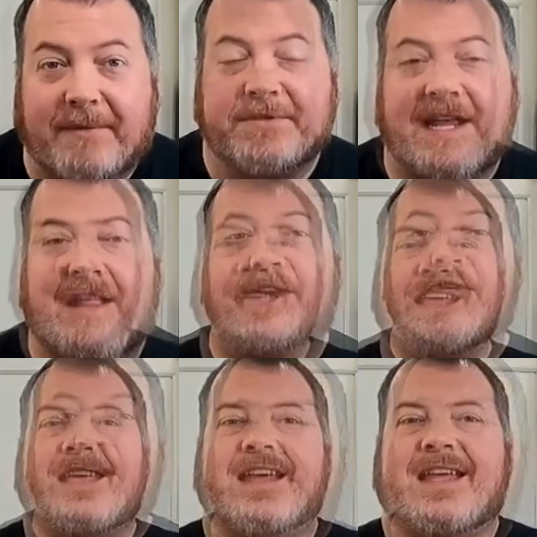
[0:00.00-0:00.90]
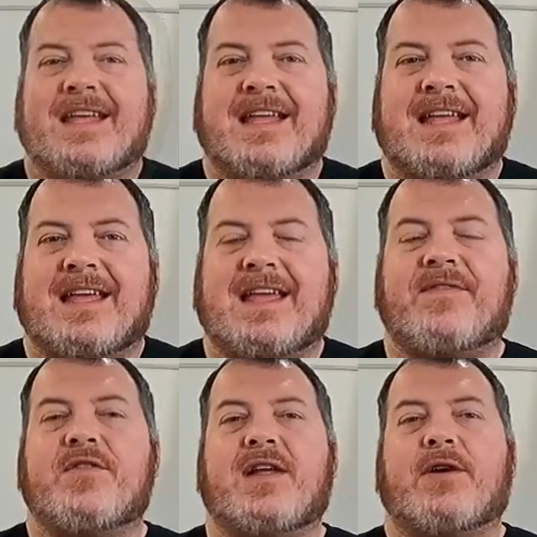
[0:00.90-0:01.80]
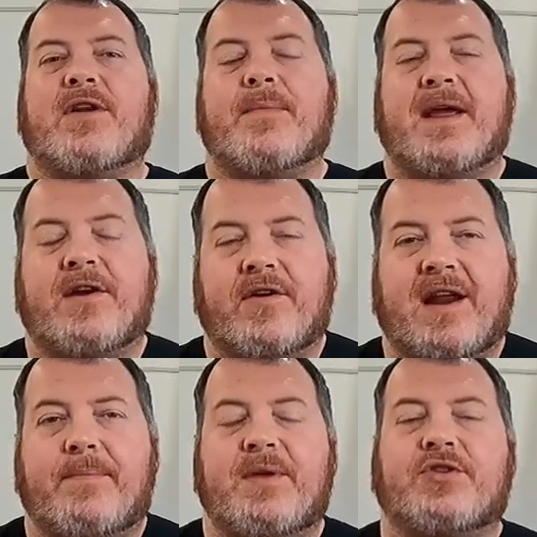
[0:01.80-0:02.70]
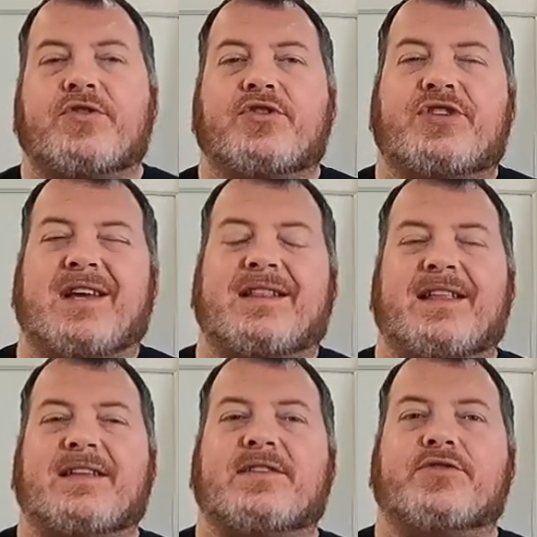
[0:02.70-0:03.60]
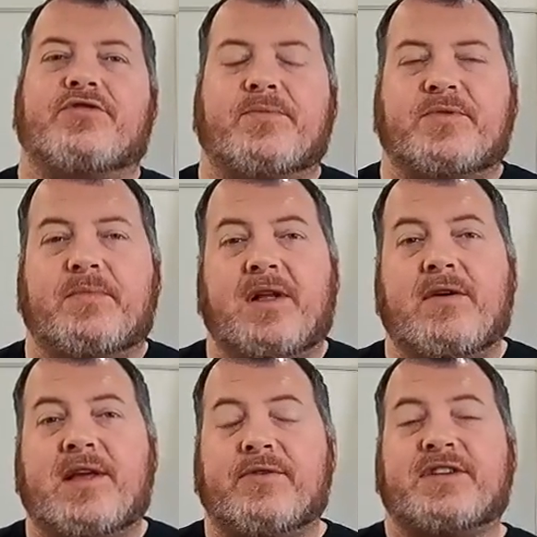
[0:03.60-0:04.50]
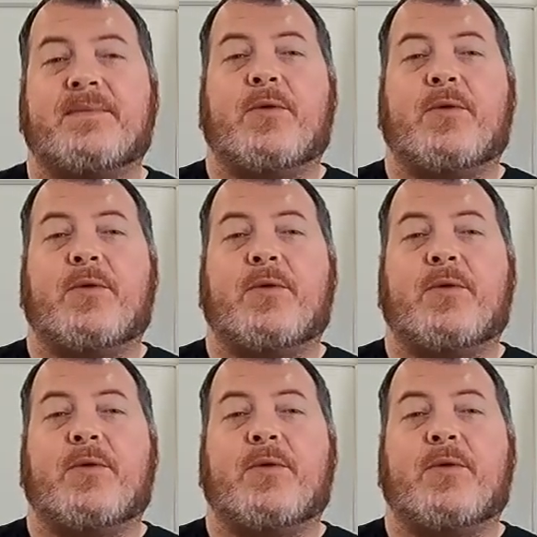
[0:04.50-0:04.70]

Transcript: I'm telling you. If you like what I made here today, be sure to check the links in the description below. That was in